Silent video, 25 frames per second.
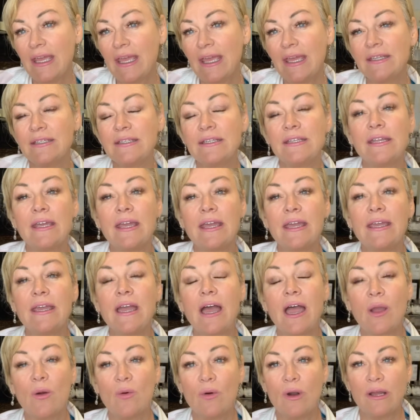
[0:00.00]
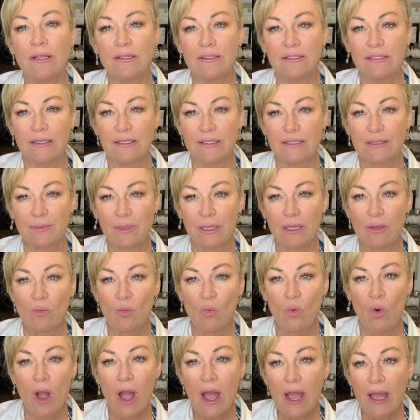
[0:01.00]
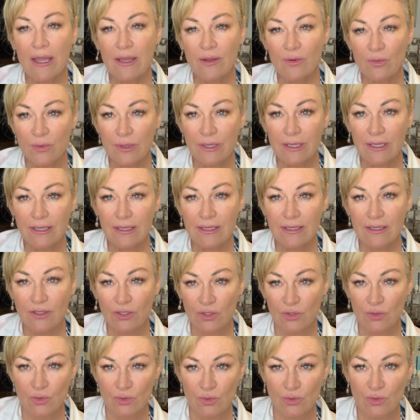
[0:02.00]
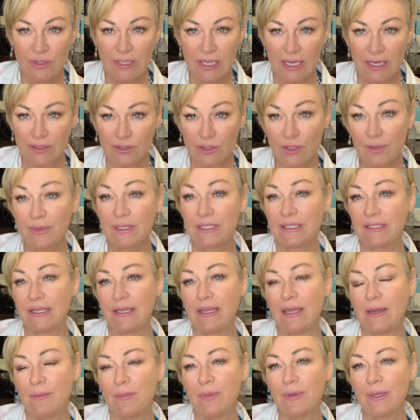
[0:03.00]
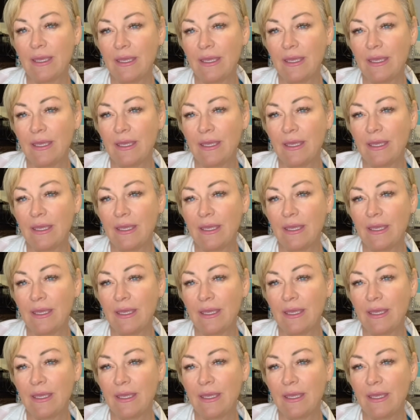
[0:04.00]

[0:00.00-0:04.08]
and today I want to explain why we use a derma stamp